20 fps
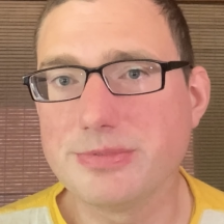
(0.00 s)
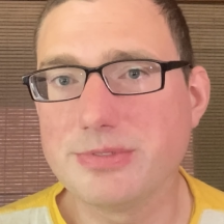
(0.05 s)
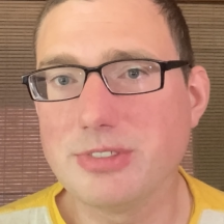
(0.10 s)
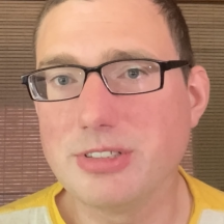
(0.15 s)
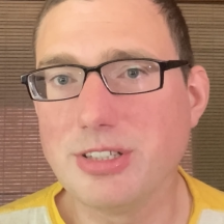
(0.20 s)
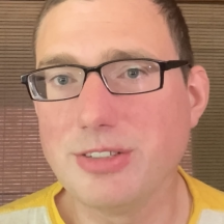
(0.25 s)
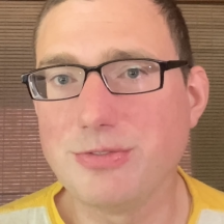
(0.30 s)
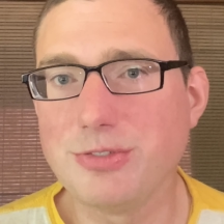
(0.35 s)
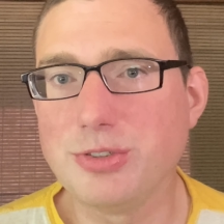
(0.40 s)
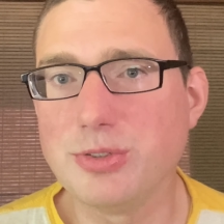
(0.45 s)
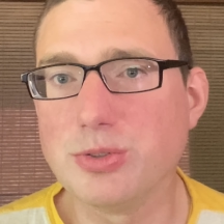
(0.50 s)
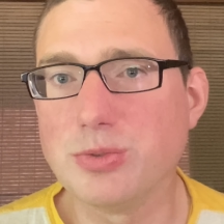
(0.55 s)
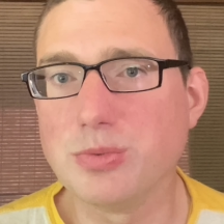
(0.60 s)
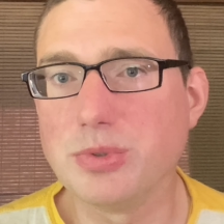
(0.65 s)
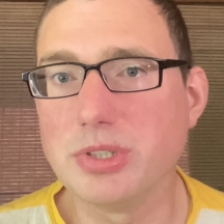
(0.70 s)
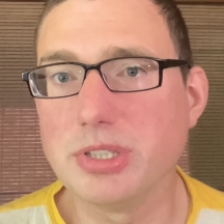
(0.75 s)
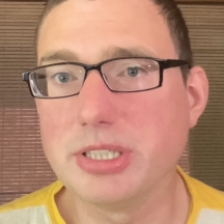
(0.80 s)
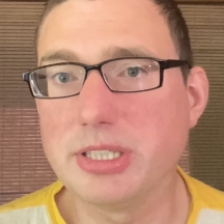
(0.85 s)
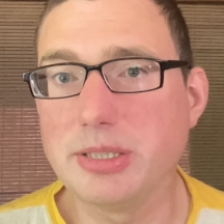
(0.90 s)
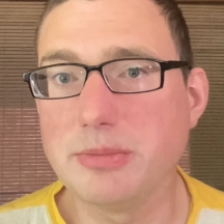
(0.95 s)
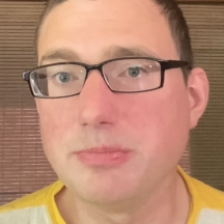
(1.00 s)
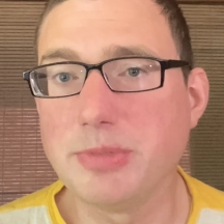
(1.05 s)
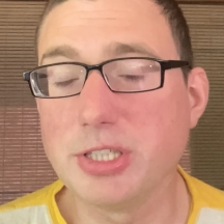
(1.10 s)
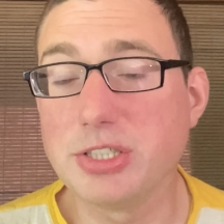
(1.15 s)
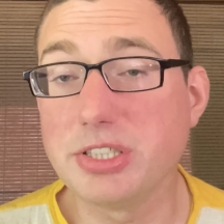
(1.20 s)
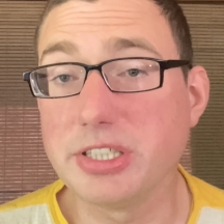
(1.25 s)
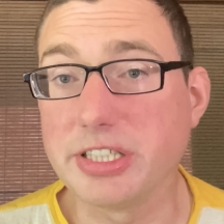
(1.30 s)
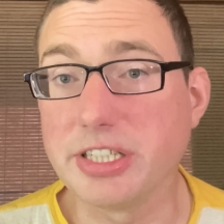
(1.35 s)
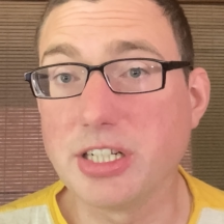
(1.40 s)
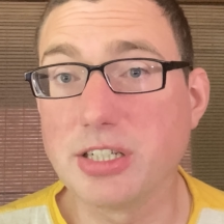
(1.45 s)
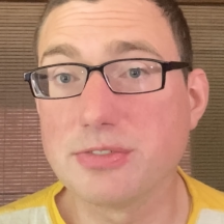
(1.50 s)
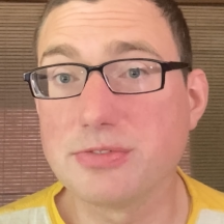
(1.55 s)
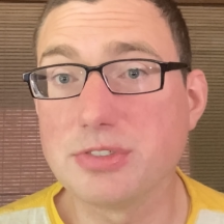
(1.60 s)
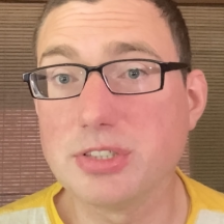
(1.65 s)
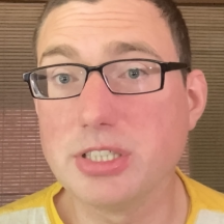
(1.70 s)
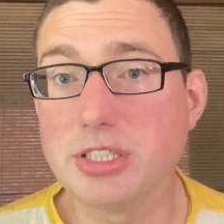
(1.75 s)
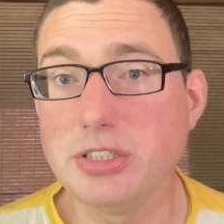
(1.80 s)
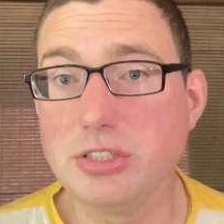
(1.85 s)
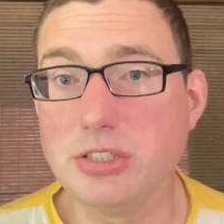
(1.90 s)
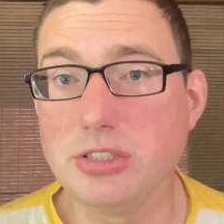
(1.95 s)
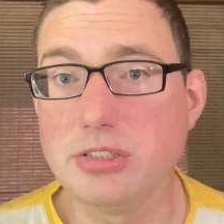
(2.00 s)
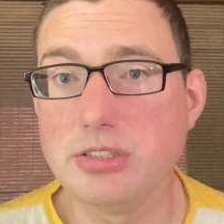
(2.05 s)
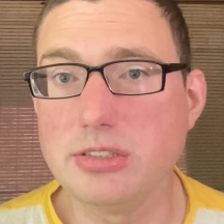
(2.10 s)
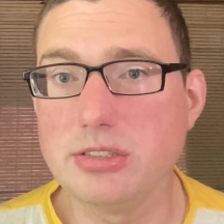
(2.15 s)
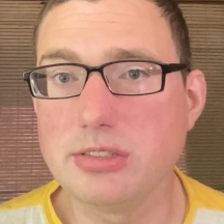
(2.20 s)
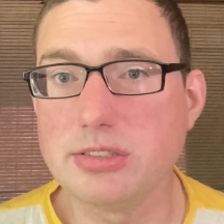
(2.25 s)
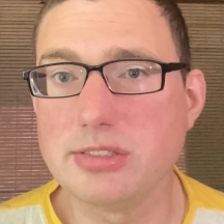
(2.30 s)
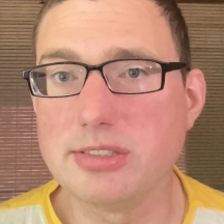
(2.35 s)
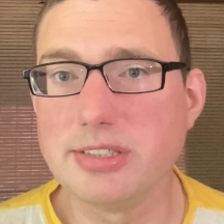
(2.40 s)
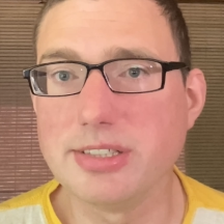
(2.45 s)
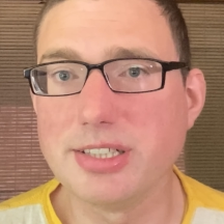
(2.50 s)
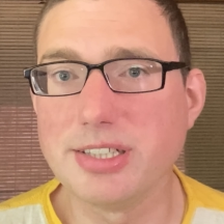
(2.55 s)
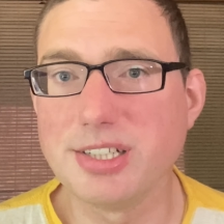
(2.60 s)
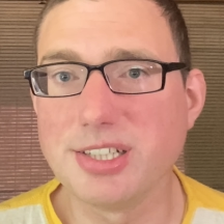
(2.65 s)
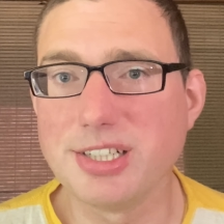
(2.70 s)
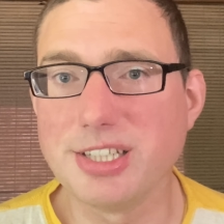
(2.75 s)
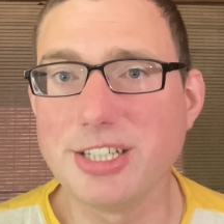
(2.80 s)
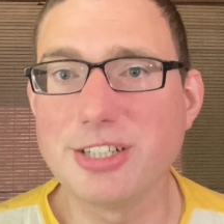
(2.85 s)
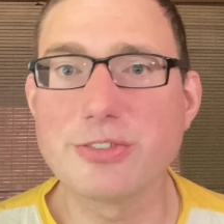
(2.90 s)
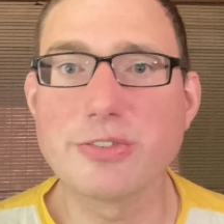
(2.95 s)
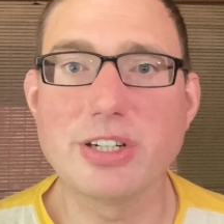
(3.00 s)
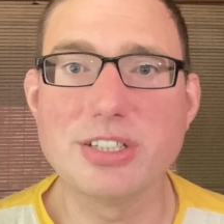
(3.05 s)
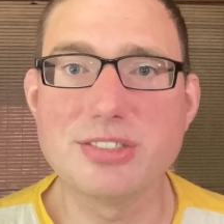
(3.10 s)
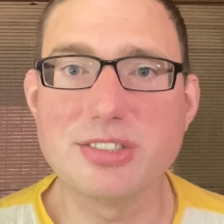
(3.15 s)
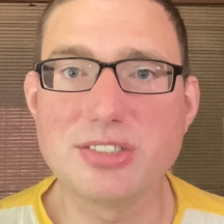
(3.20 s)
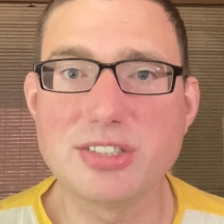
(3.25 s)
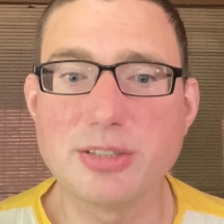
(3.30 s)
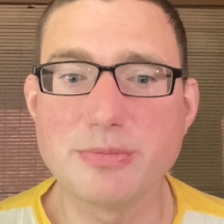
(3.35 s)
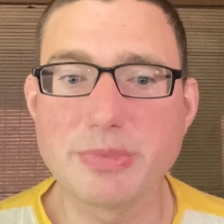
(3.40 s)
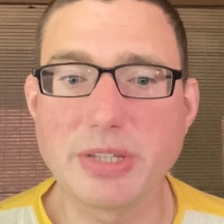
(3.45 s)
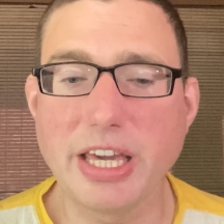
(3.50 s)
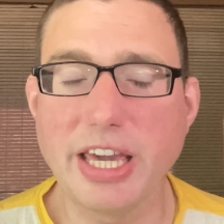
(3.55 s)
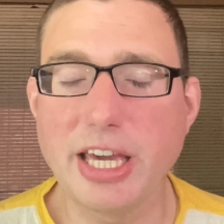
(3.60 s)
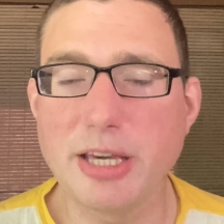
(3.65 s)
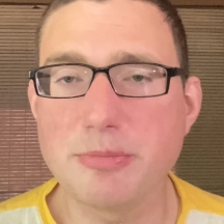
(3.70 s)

if you're really budgeting carefully, the integrated system can